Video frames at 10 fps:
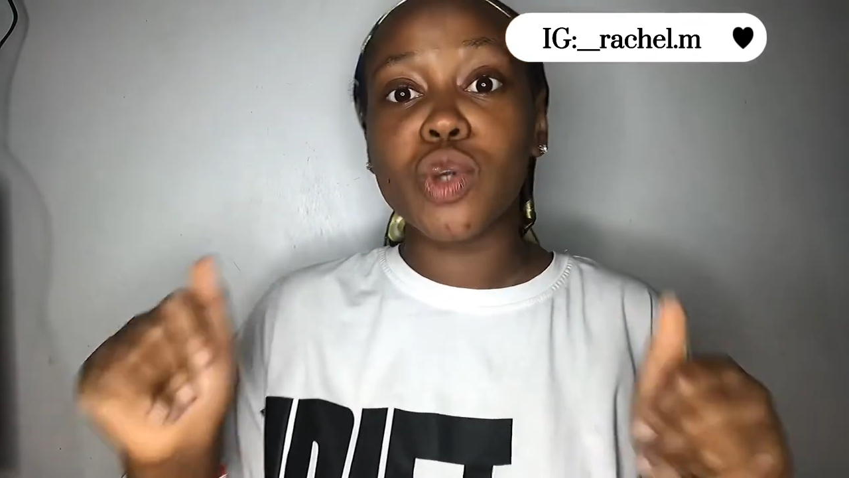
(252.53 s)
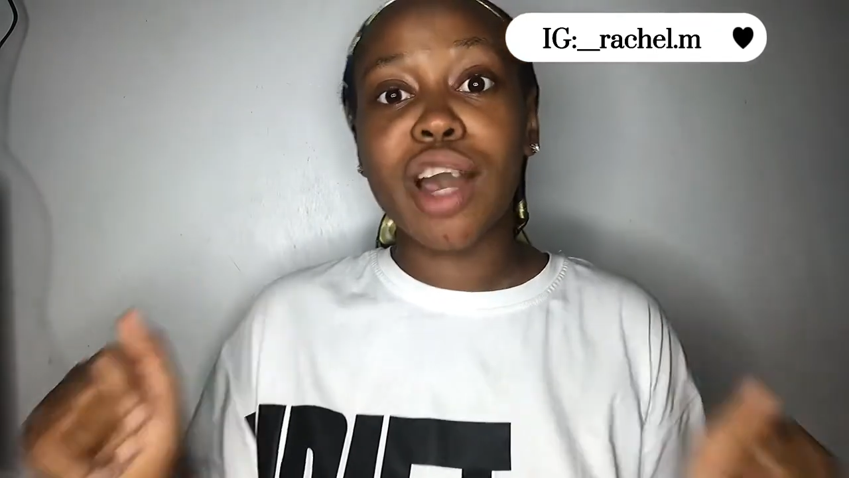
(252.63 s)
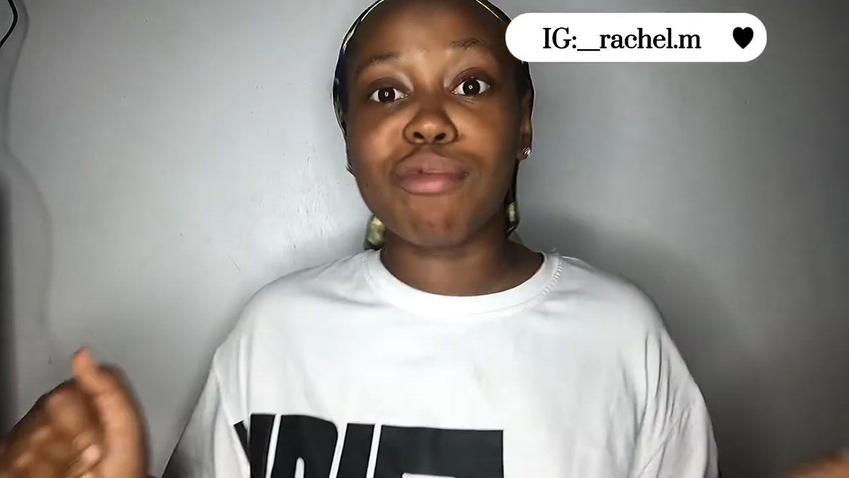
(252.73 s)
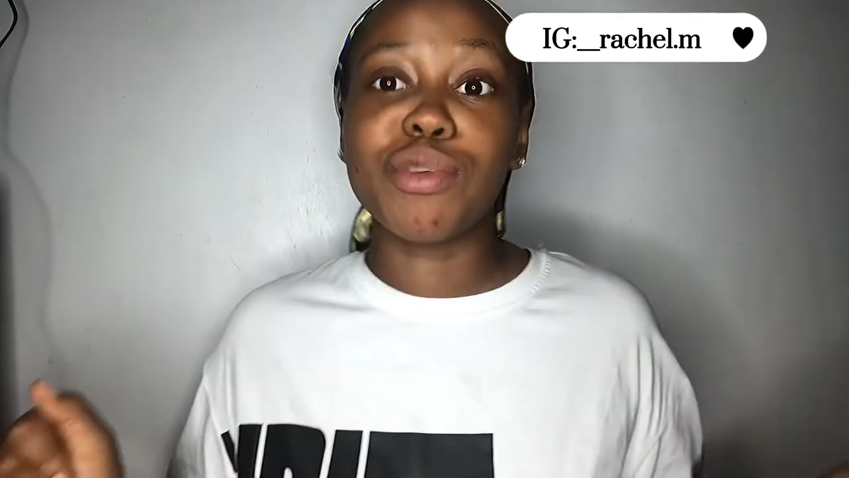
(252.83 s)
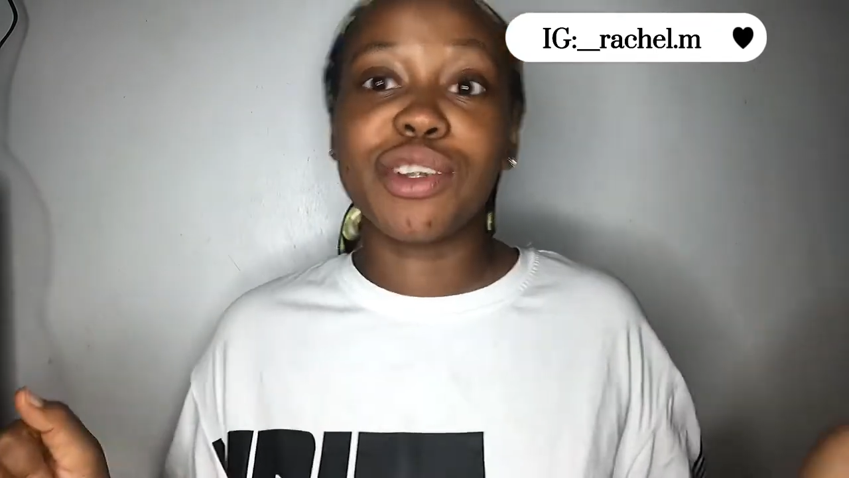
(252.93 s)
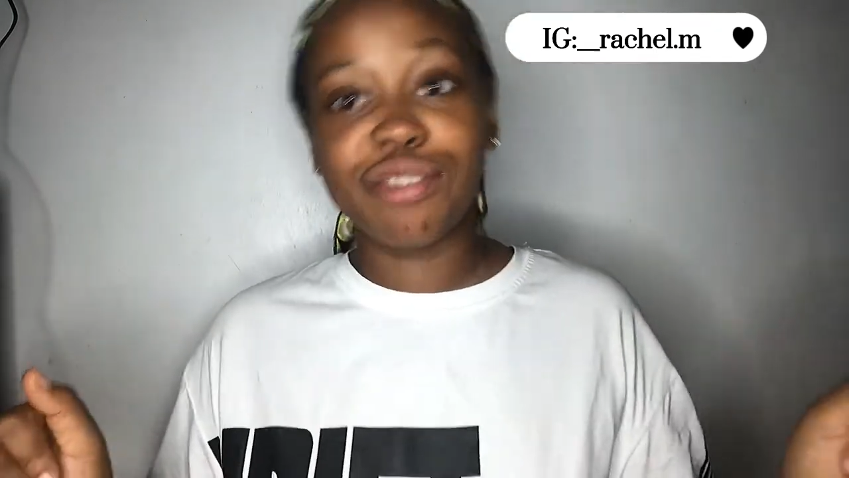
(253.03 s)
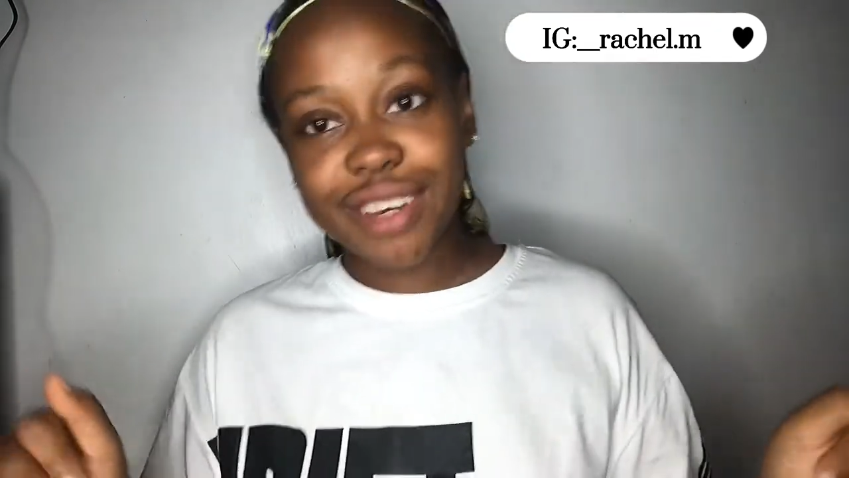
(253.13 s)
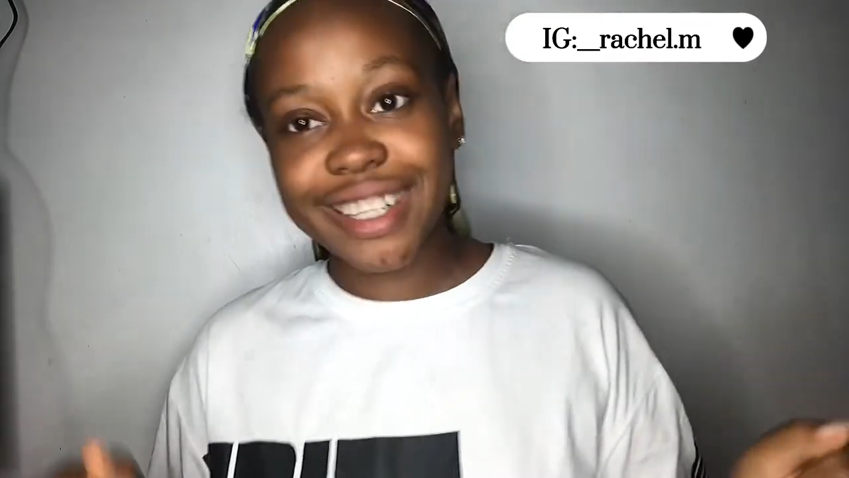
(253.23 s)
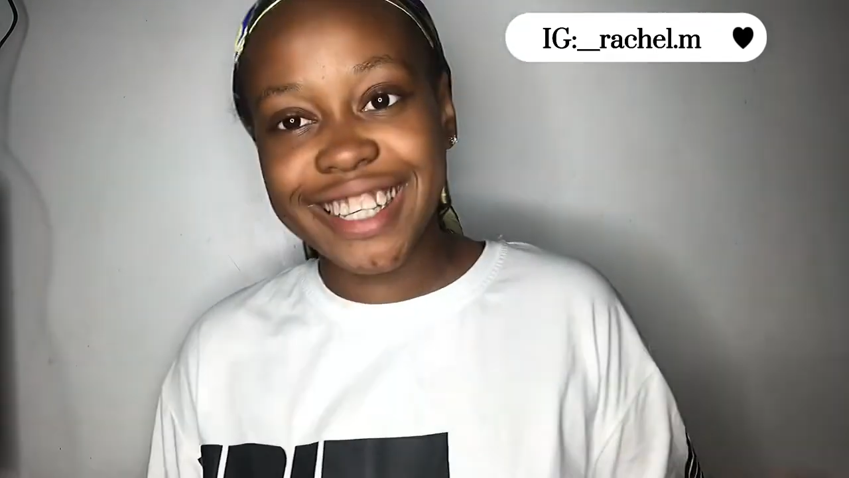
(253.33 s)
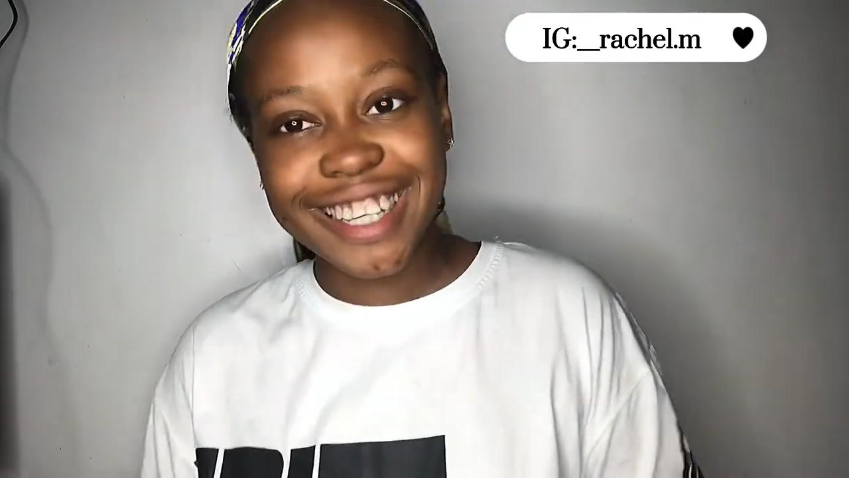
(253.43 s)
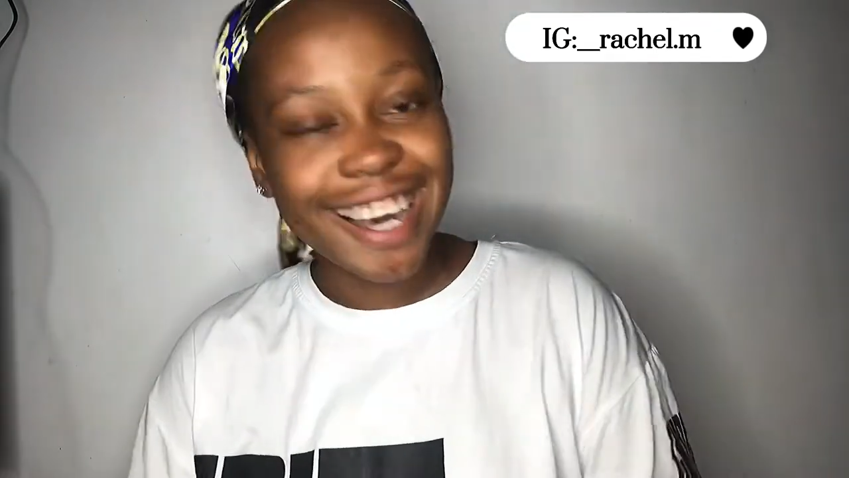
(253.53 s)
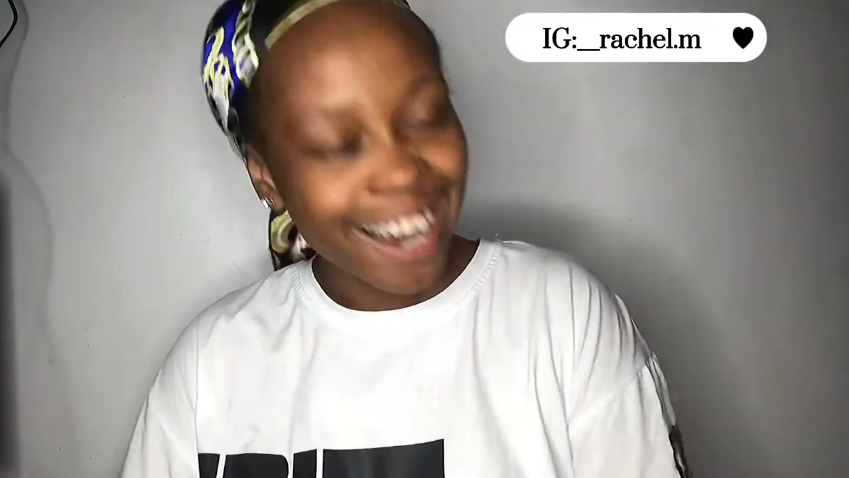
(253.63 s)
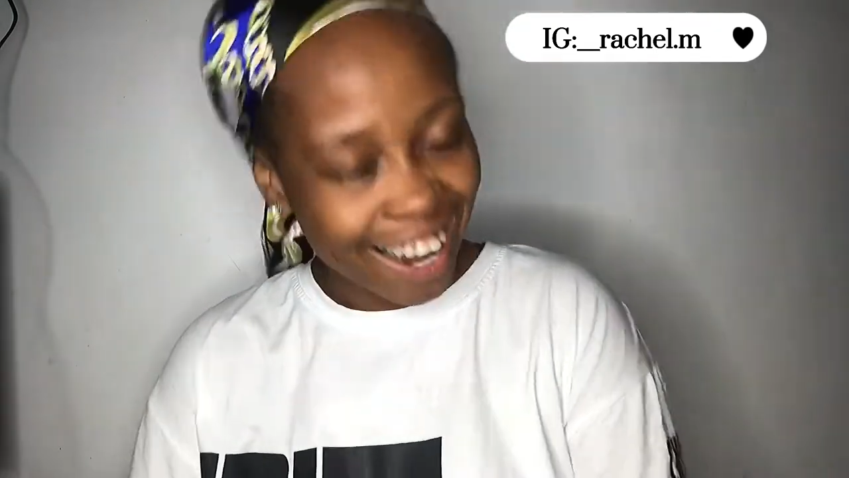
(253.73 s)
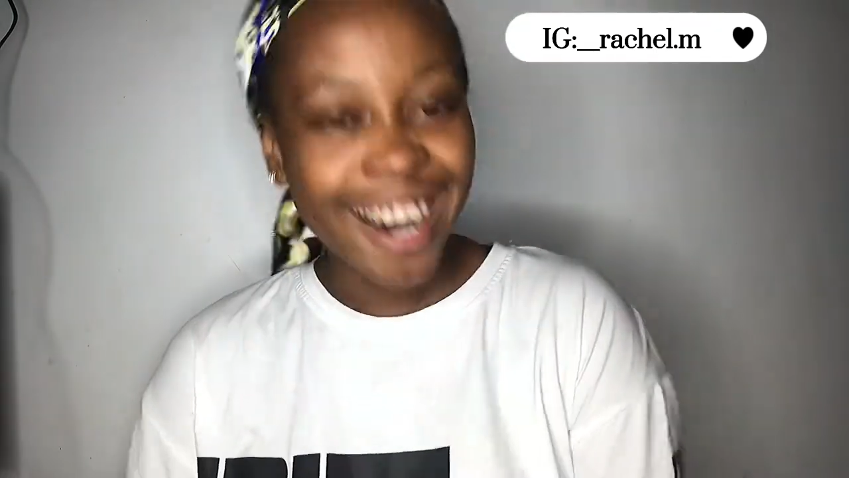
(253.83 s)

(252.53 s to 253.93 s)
have money first.